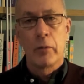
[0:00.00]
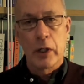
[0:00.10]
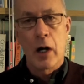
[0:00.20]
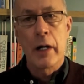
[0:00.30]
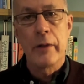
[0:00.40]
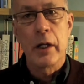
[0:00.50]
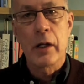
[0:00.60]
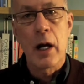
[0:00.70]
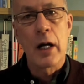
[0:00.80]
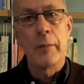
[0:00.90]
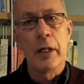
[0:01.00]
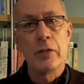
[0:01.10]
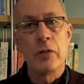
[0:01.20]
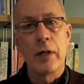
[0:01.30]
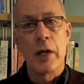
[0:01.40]
Regarding the economy
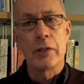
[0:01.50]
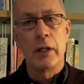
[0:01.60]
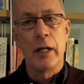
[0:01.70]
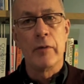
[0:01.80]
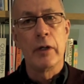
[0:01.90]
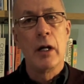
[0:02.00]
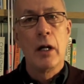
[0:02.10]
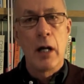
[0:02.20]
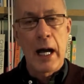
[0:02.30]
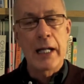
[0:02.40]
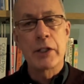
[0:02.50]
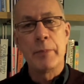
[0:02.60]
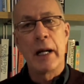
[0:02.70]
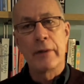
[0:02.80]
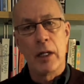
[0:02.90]
in 2011, I
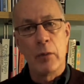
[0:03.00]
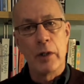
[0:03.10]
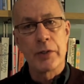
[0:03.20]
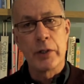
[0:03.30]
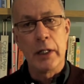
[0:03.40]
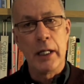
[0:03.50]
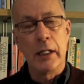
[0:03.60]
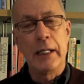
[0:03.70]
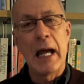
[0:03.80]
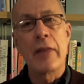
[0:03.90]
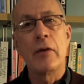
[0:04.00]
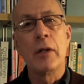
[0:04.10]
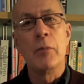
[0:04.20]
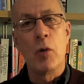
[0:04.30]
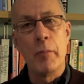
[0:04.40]
expect that we'll see
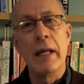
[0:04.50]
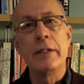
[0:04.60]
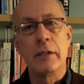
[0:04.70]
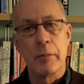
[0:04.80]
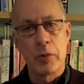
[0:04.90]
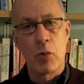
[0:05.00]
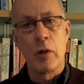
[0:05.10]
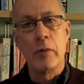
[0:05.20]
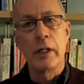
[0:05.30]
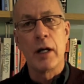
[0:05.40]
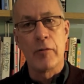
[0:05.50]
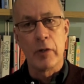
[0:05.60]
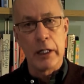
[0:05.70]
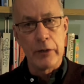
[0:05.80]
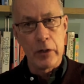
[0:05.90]
gathering momentum toward
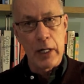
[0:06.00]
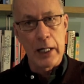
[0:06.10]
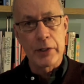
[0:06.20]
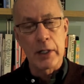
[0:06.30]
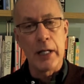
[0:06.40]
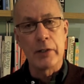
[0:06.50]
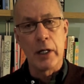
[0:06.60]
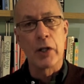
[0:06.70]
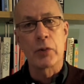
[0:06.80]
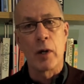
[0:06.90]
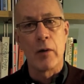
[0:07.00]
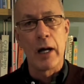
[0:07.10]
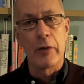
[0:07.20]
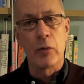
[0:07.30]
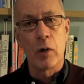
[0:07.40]
recovery in the United States and elsewhere
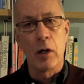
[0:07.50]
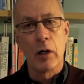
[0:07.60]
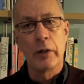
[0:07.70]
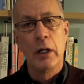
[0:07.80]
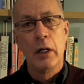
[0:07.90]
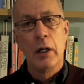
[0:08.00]
around the world,